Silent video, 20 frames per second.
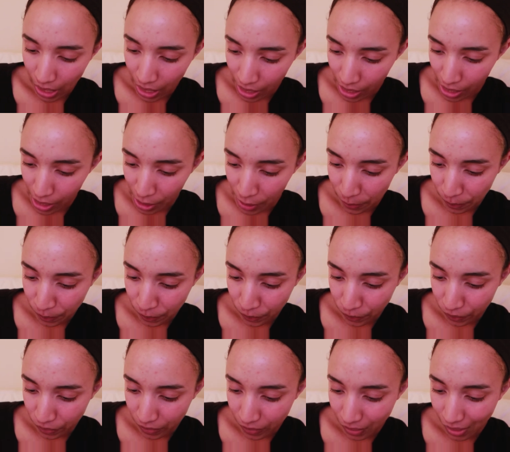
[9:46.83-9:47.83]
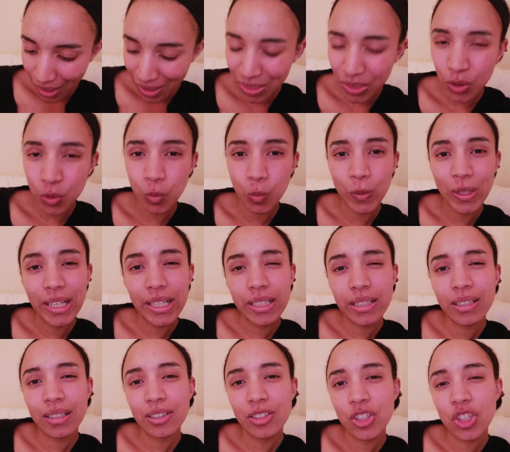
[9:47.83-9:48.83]
And the
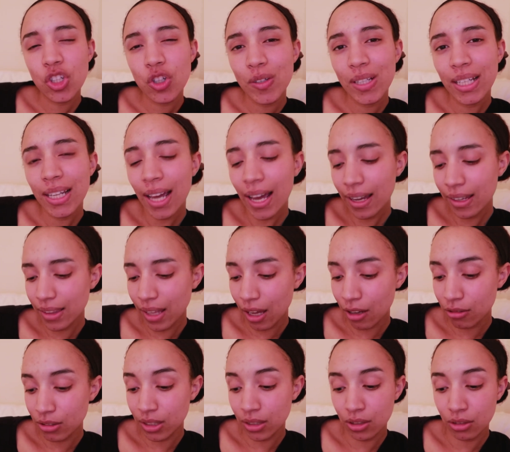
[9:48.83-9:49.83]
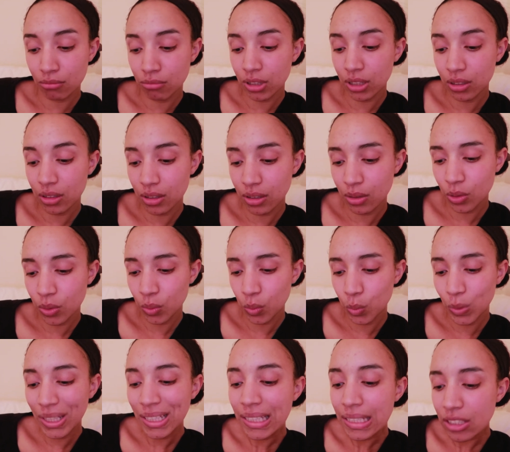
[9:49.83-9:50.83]
weed tree guy, I call it the
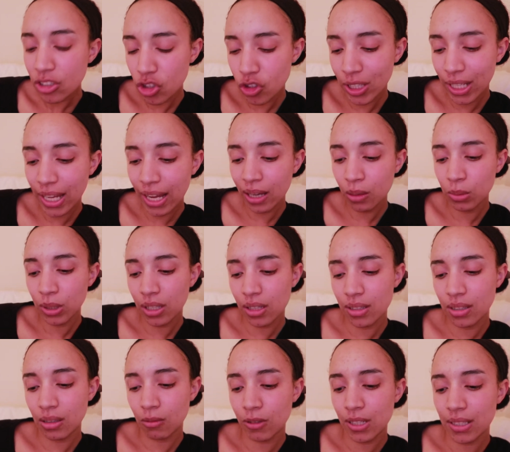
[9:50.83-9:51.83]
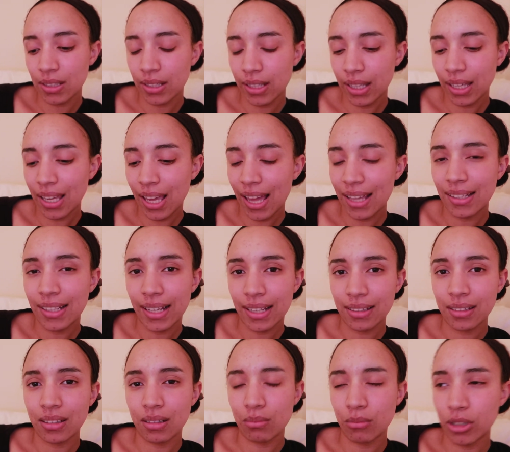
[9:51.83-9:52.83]
weed tree guy, because he had like
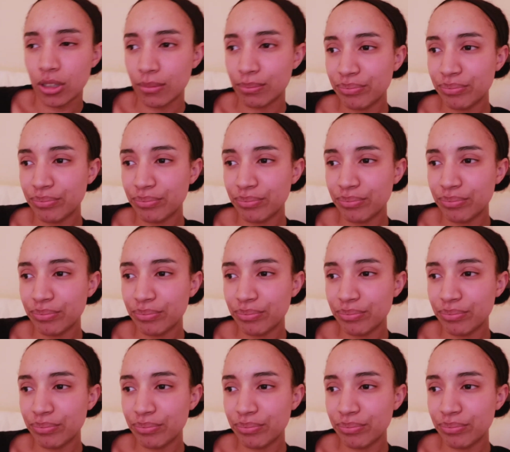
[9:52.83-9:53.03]
some